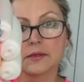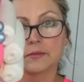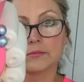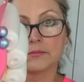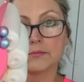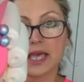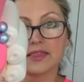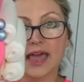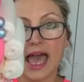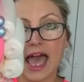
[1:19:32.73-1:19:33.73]
to
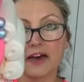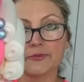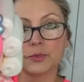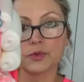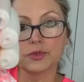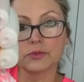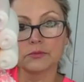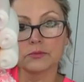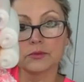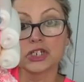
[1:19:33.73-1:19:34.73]
make that half
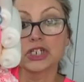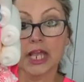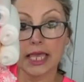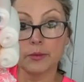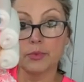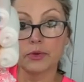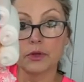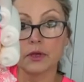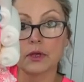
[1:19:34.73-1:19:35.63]
moon shape,